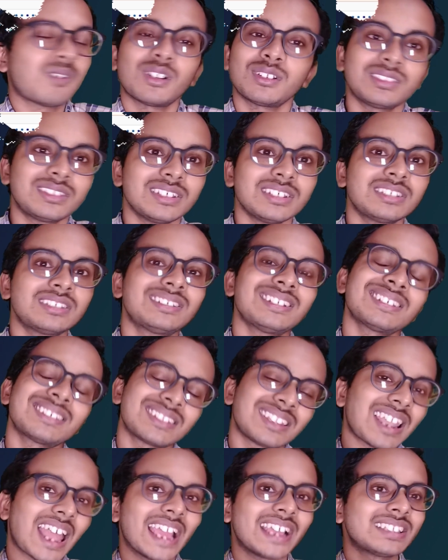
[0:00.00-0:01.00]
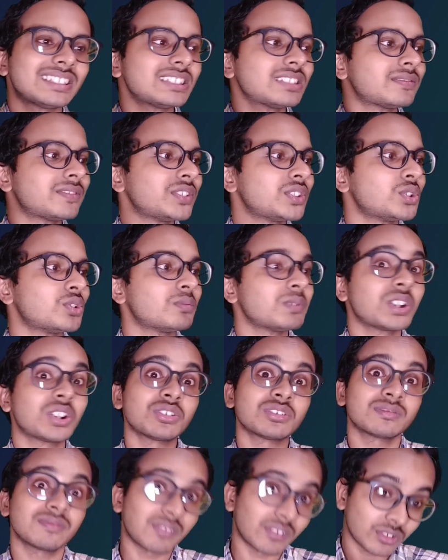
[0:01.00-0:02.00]
for this, just like this video,
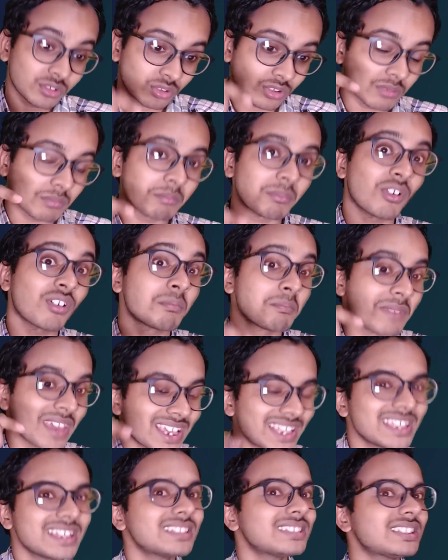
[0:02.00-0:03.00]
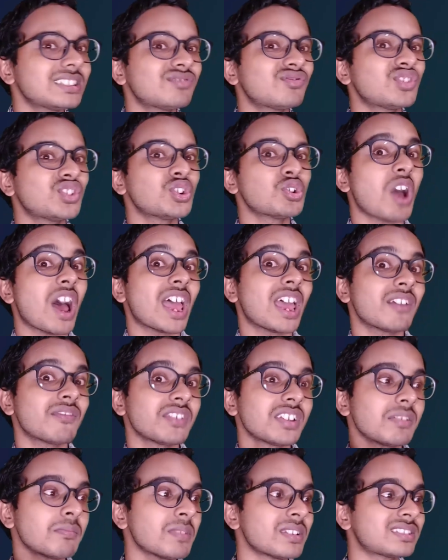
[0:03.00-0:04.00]
because for, for making this video, I
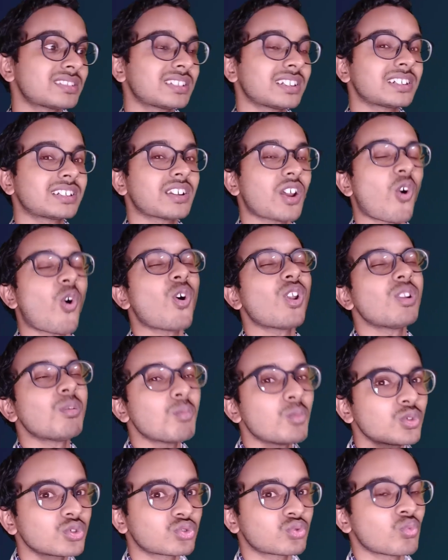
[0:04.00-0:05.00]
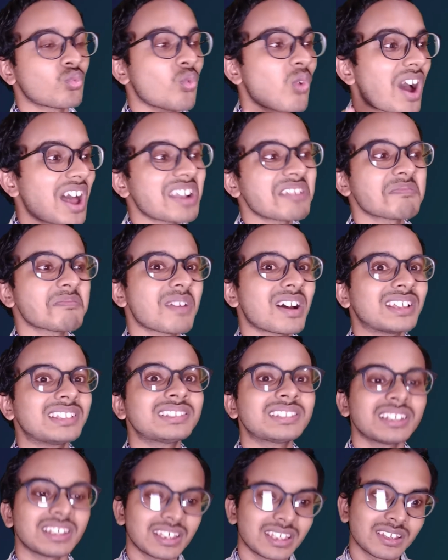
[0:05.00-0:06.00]
have invested almost one
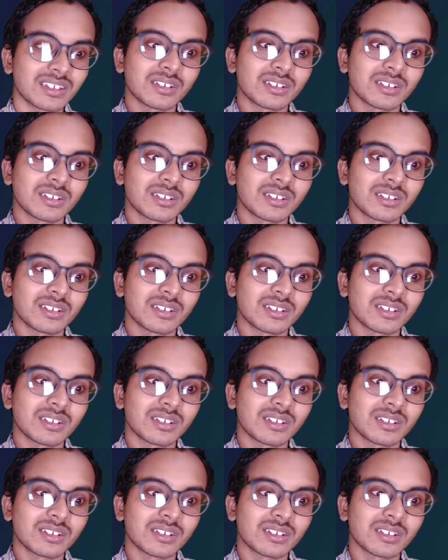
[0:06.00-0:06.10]
month